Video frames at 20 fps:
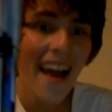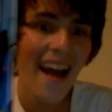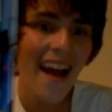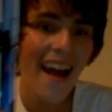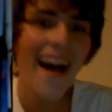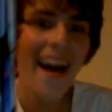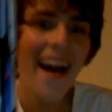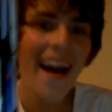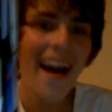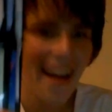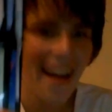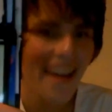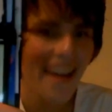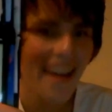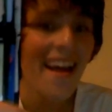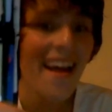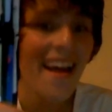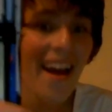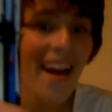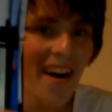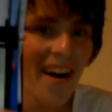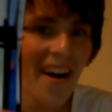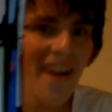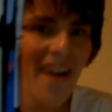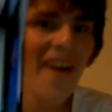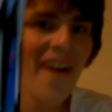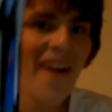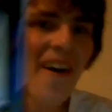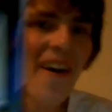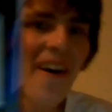Huh?
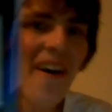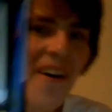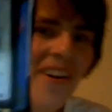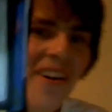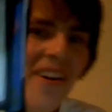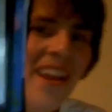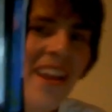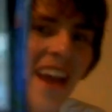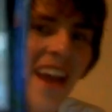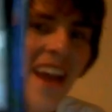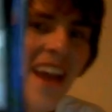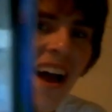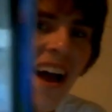Oh yeah.